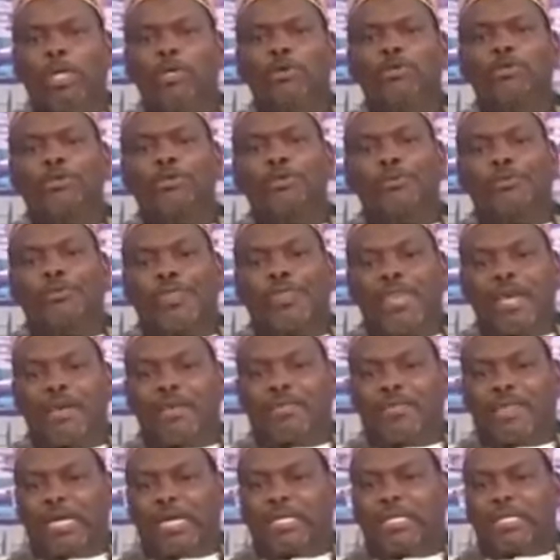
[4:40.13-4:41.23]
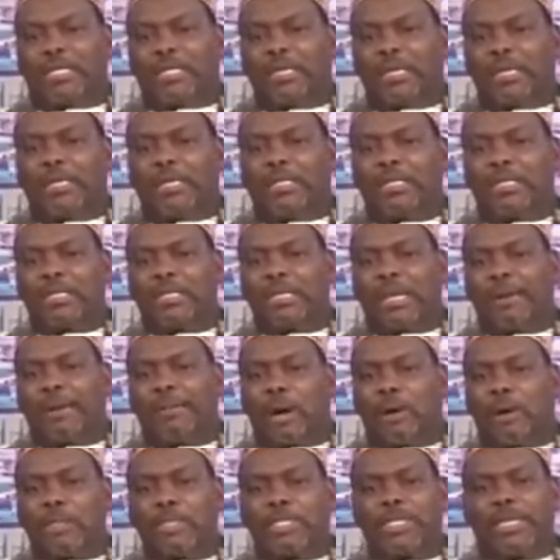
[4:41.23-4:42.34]
We used to think that it is
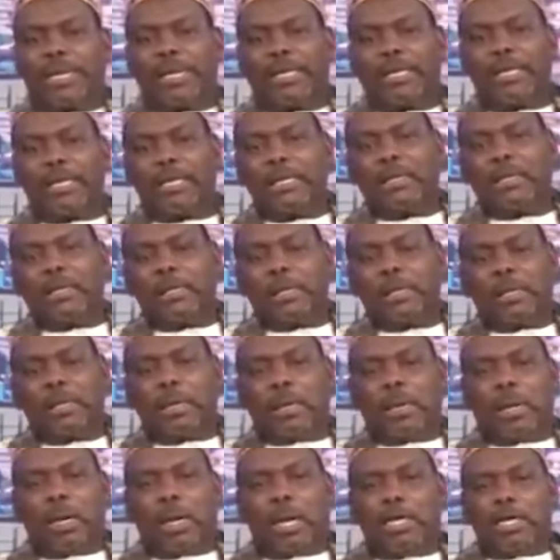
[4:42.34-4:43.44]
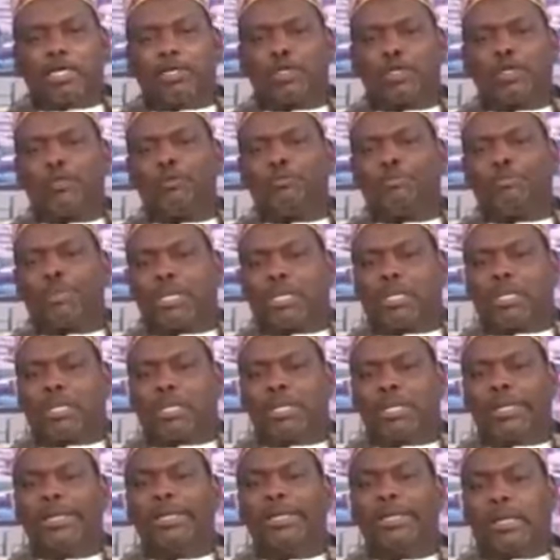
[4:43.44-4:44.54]
about getting a super
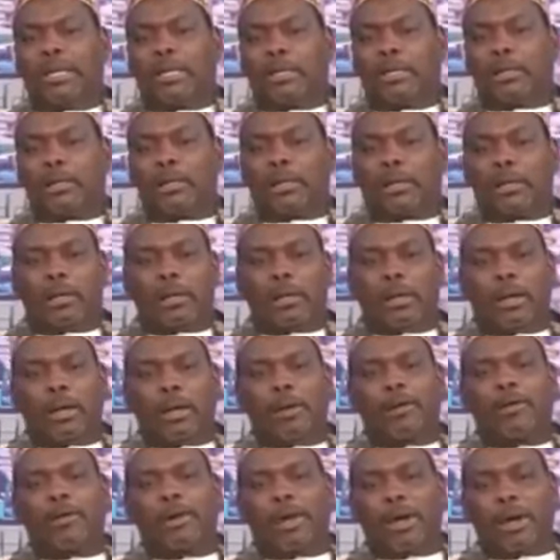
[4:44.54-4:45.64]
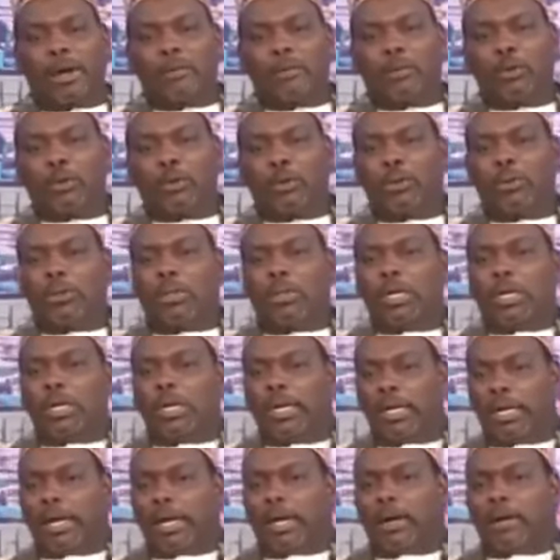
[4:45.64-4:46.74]
leader, a credible
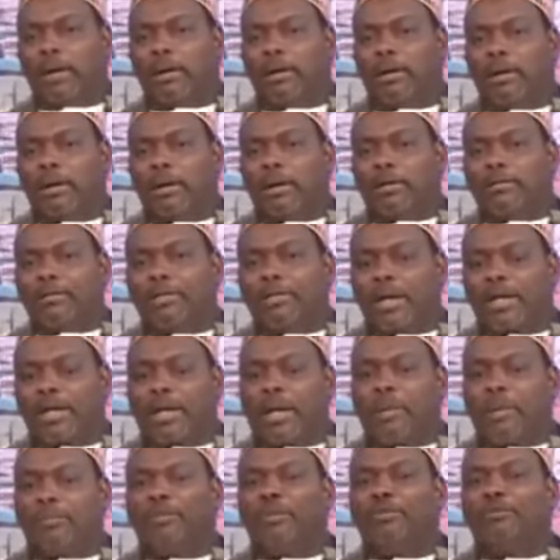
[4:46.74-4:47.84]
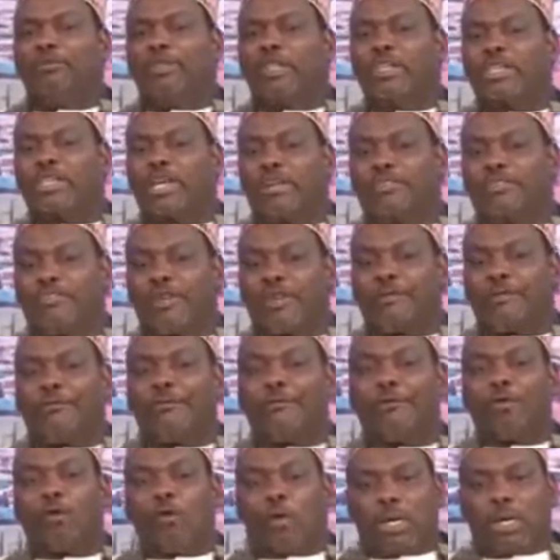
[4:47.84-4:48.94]
leader that can move this country
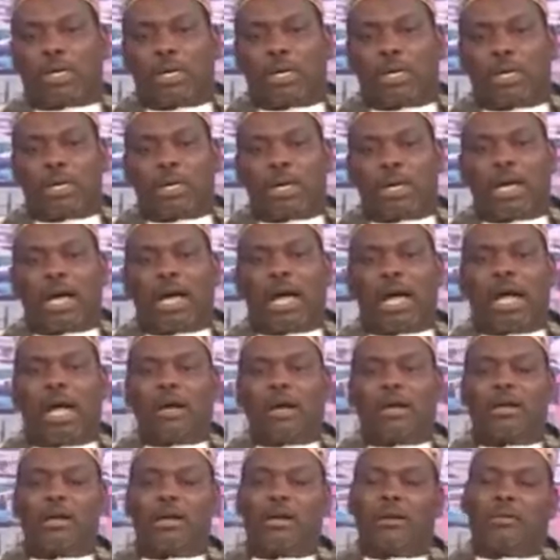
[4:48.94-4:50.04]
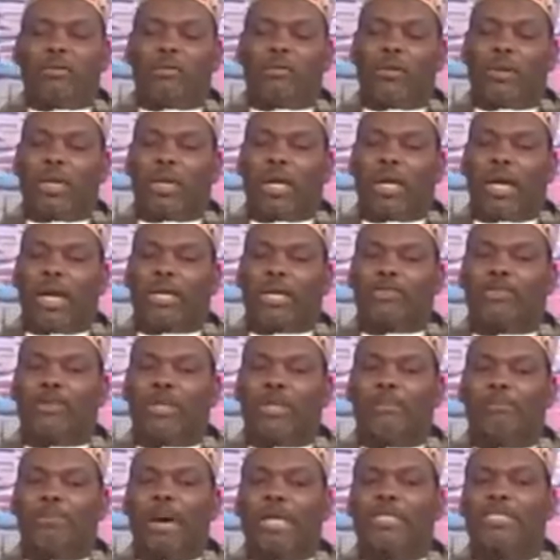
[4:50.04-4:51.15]
forward. And we
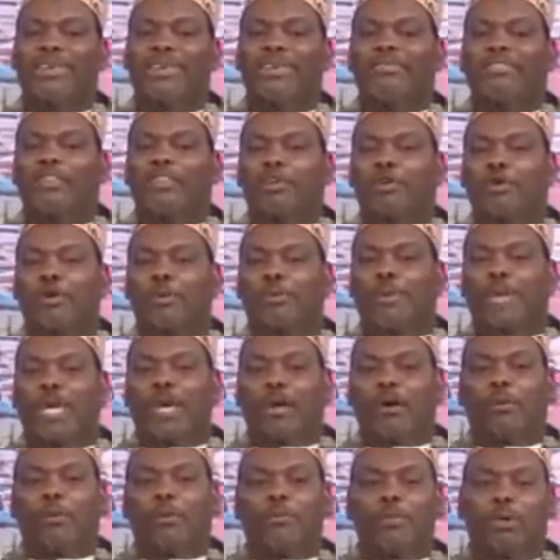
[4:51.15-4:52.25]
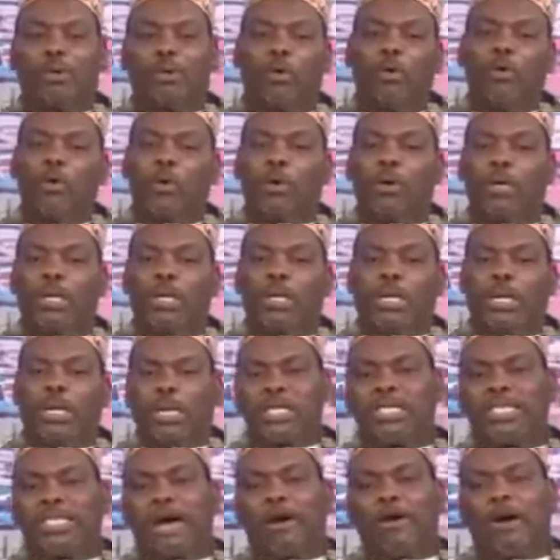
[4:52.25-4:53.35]
actually bask in the europea of, oh,
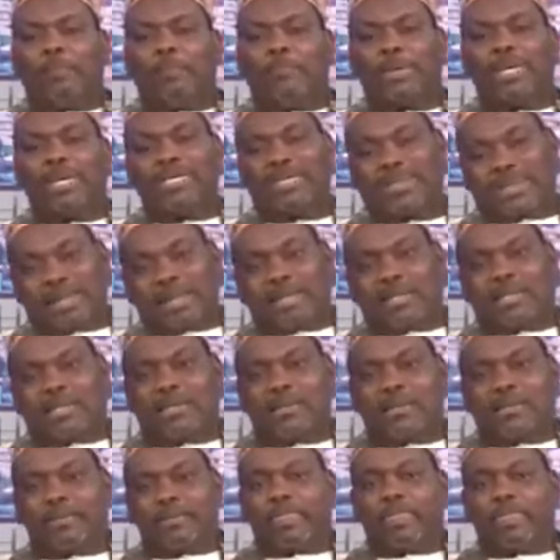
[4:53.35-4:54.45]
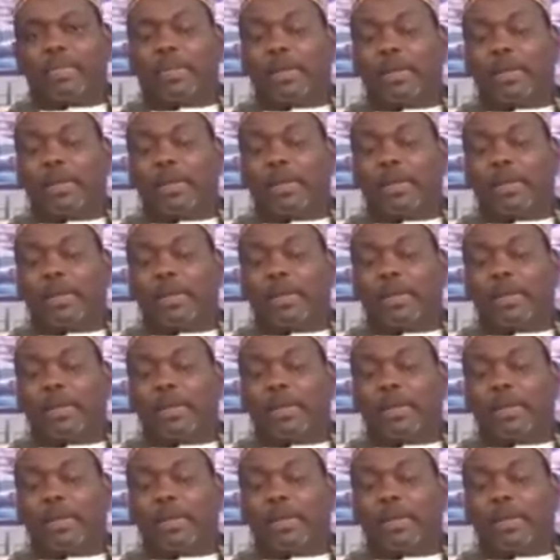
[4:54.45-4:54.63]
he is our president.